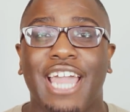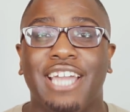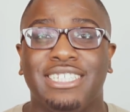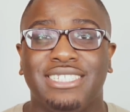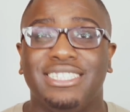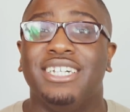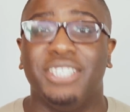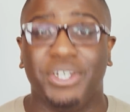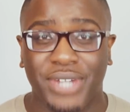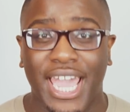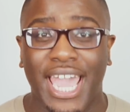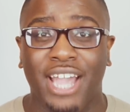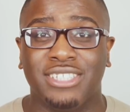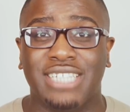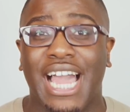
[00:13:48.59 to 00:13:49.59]
is
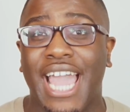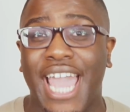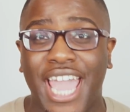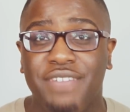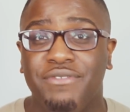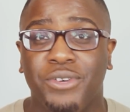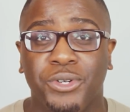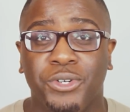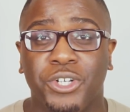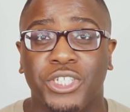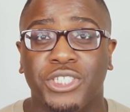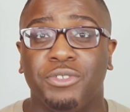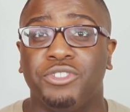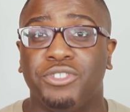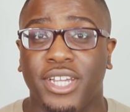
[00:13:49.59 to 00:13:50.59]
okay, because I hate phone
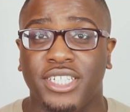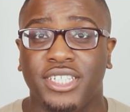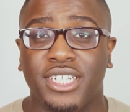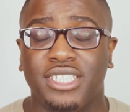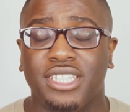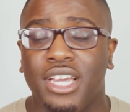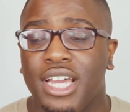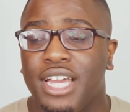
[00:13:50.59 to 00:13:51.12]
calls with strangers.